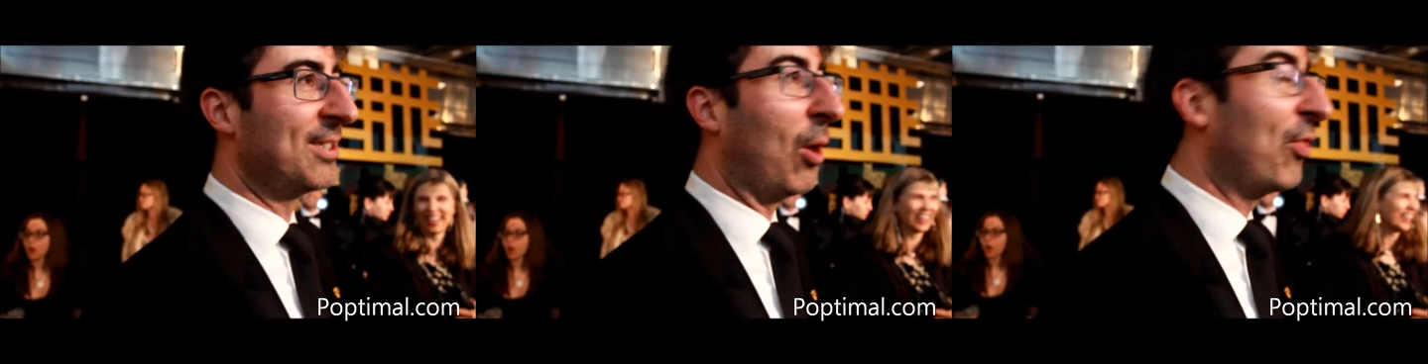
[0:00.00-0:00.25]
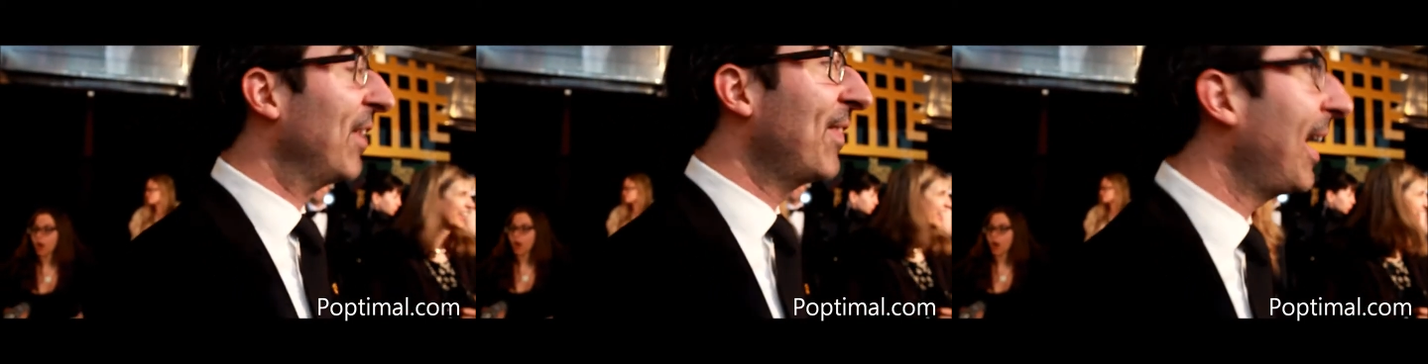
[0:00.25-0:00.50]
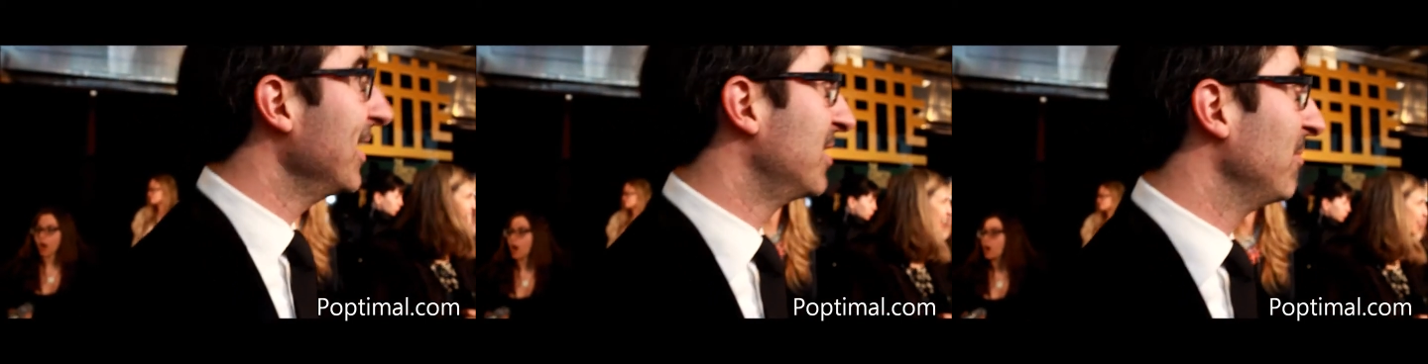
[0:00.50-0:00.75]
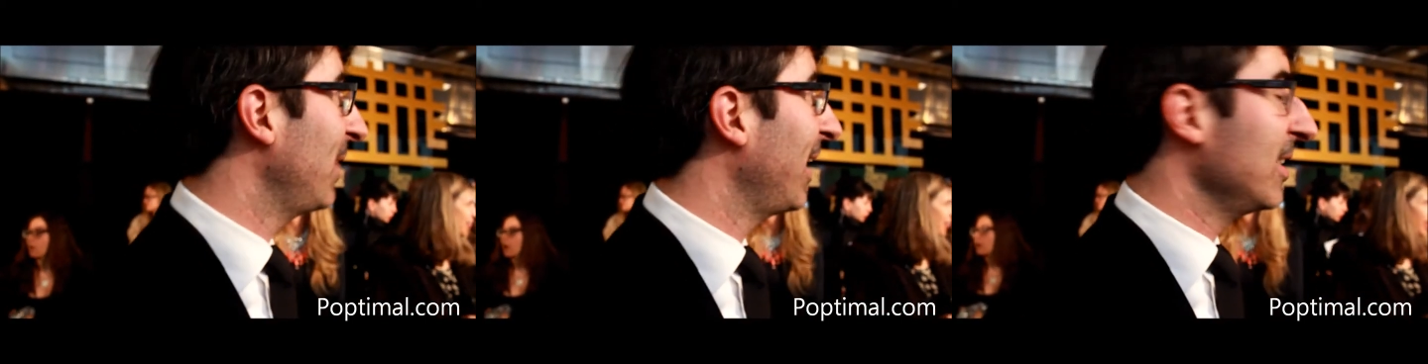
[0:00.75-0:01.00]
So I think that
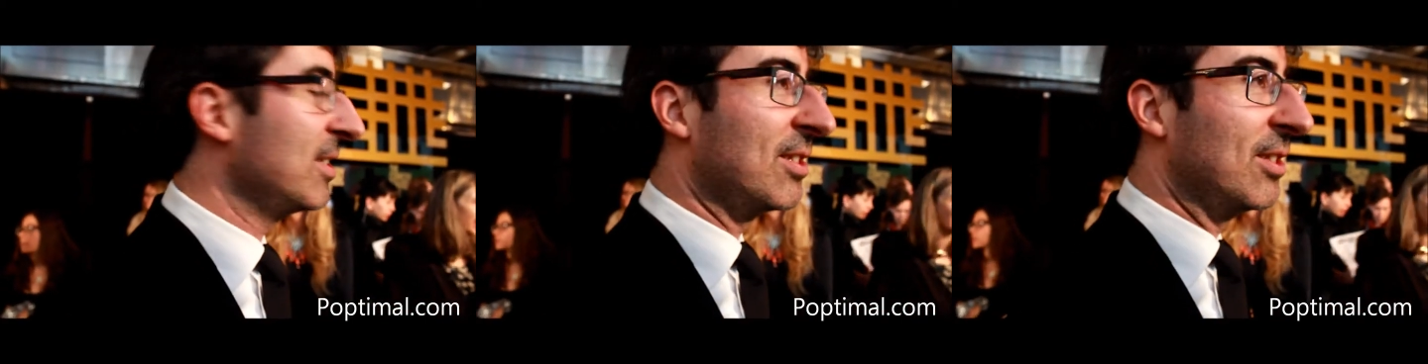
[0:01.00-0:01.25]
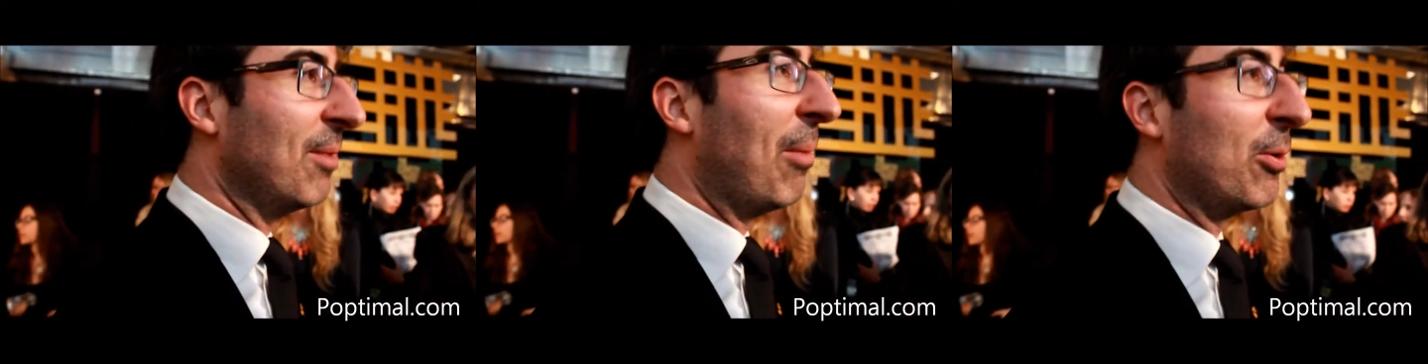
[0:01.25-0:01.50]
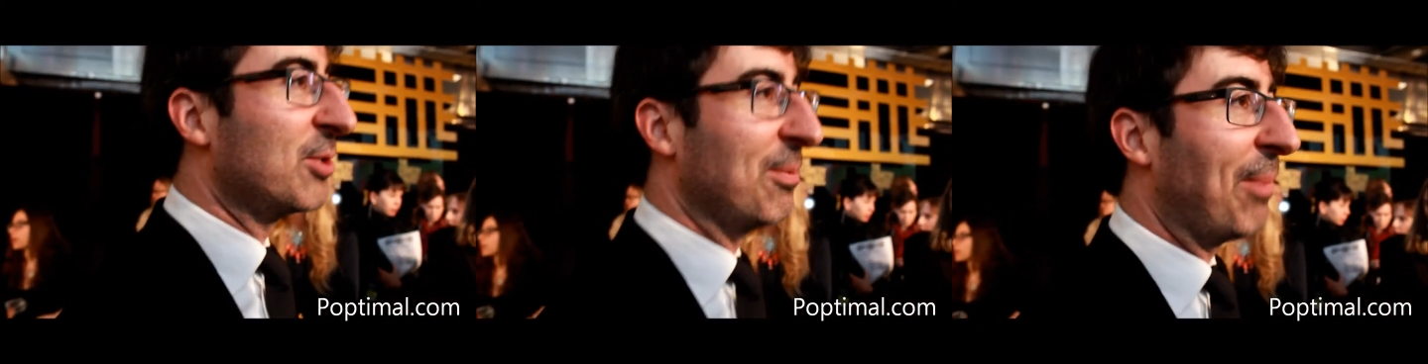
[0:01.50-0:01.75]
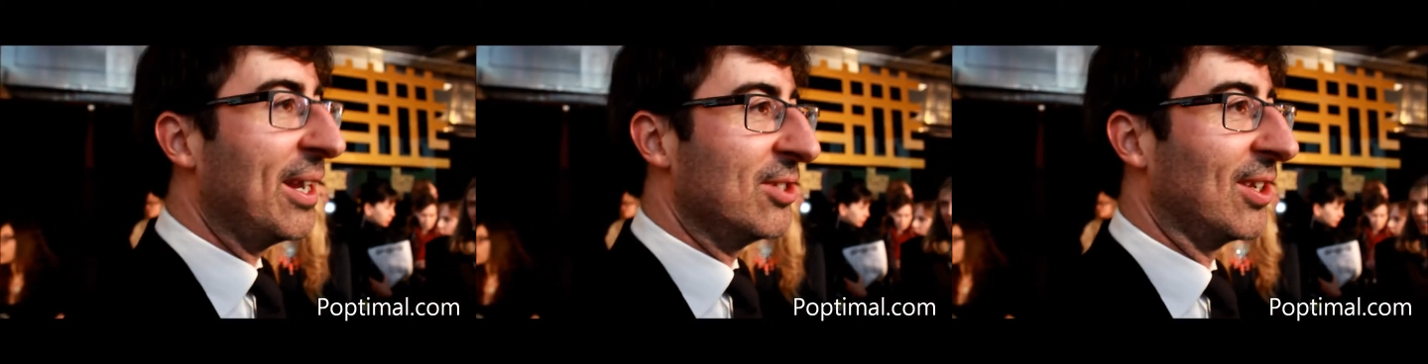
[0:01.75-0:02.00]
is the, that is the most
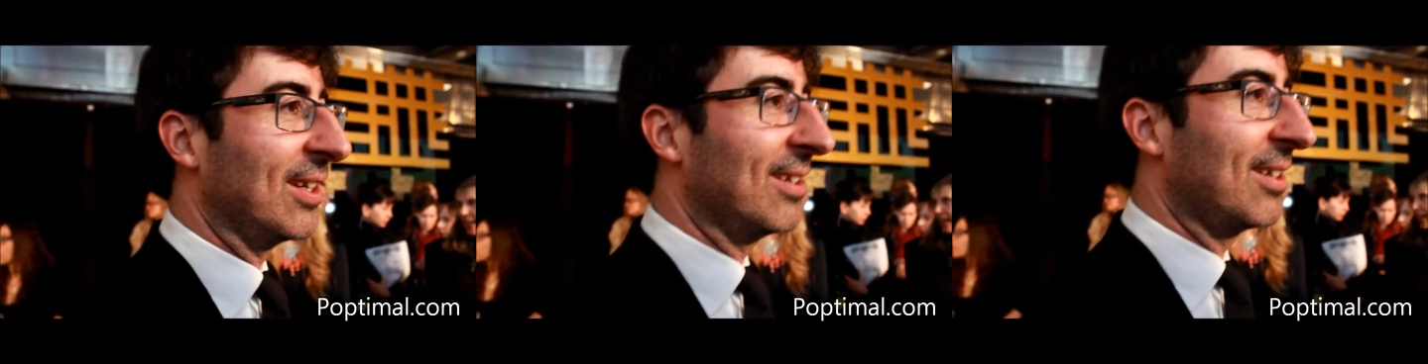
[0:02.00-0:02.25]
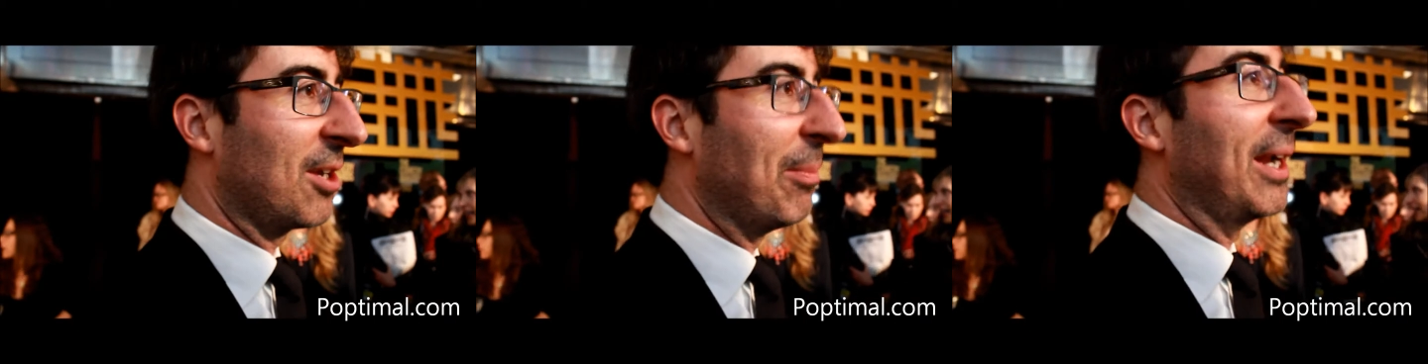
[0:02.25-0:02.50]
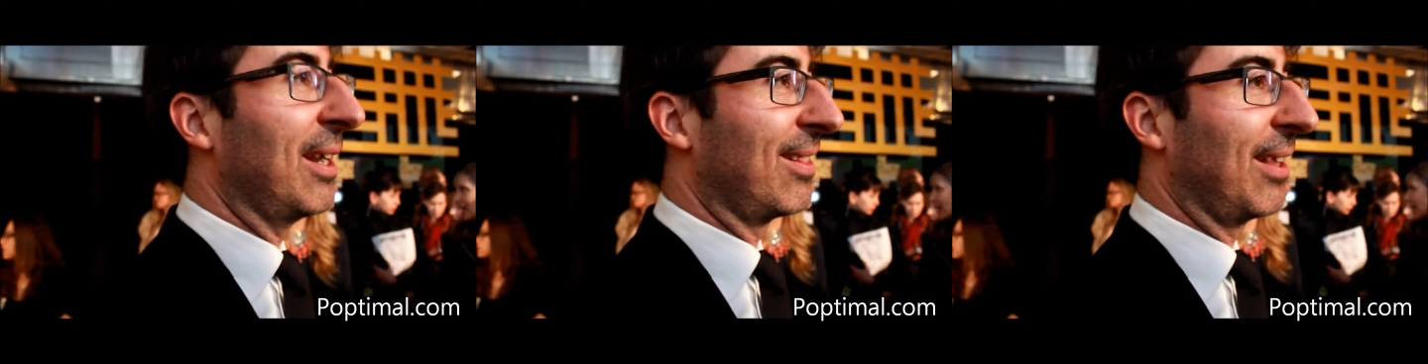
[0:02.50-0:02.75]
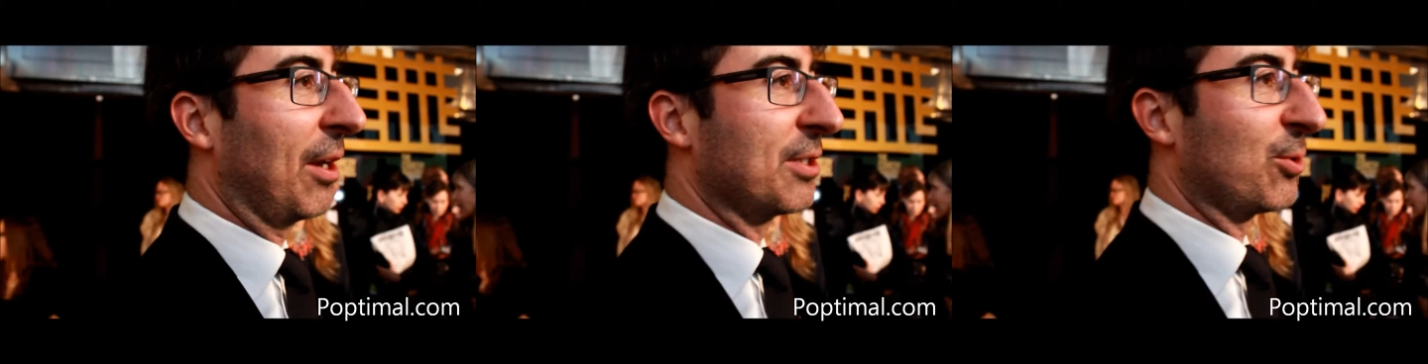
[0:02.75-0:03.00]
amazing comedic
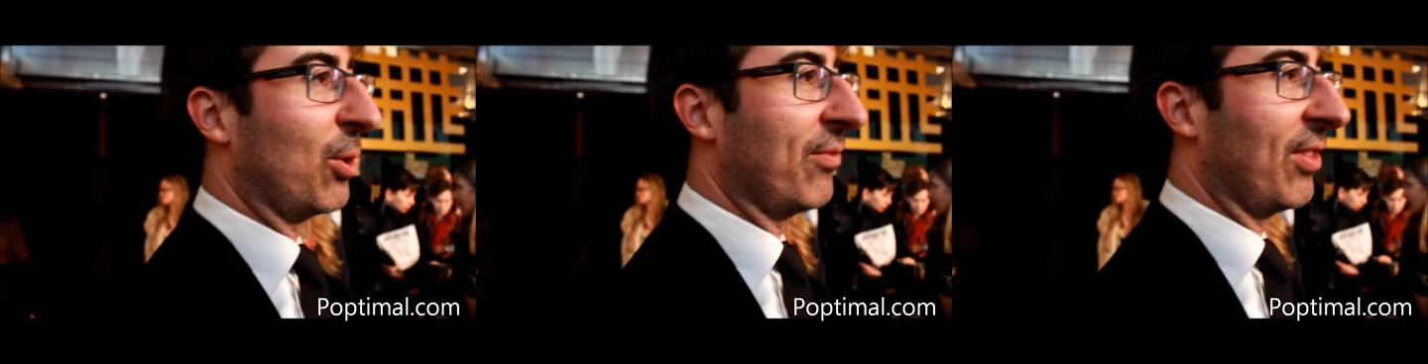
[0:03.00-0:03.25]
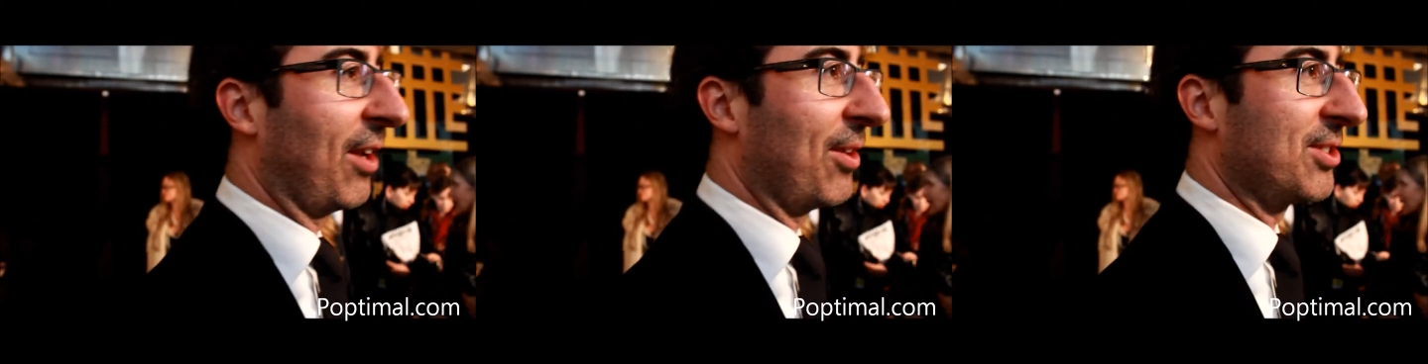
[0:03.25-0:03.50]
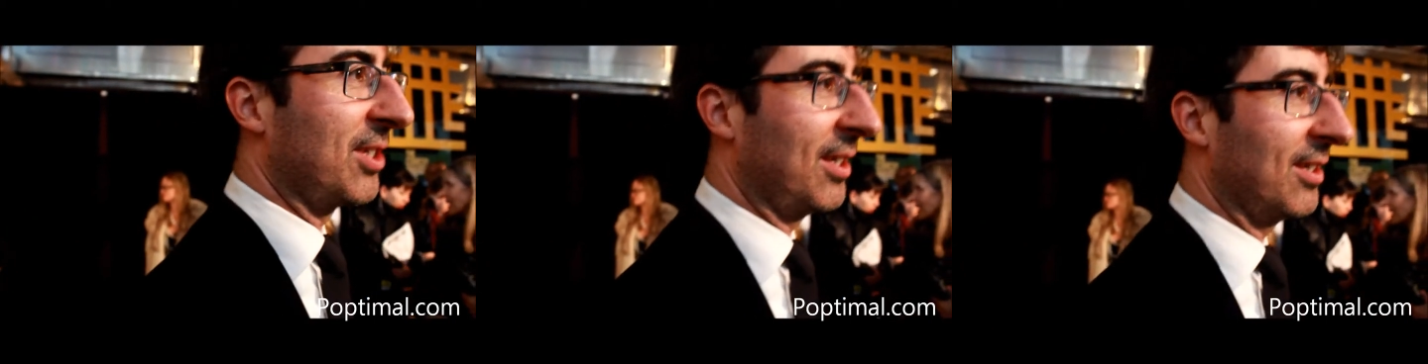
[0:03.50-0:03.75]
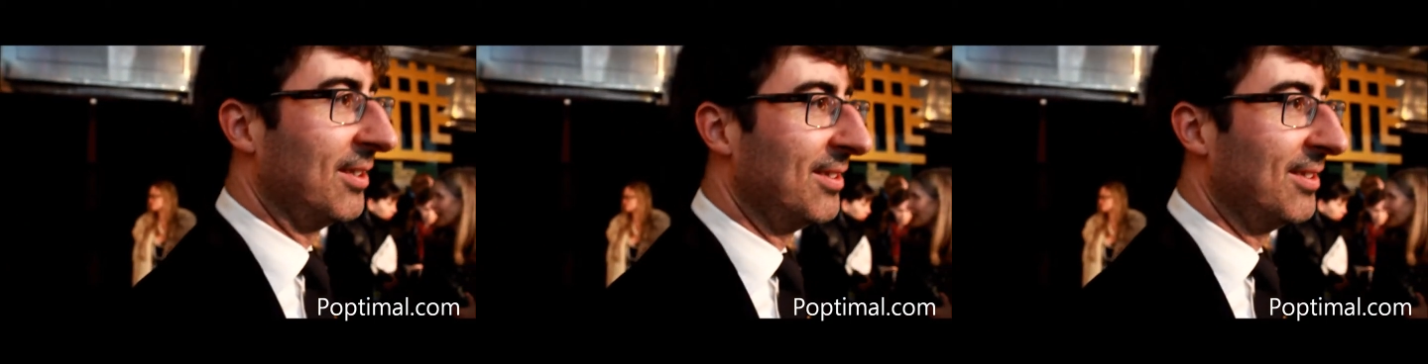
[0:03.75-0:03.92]
thing I saw over the last year.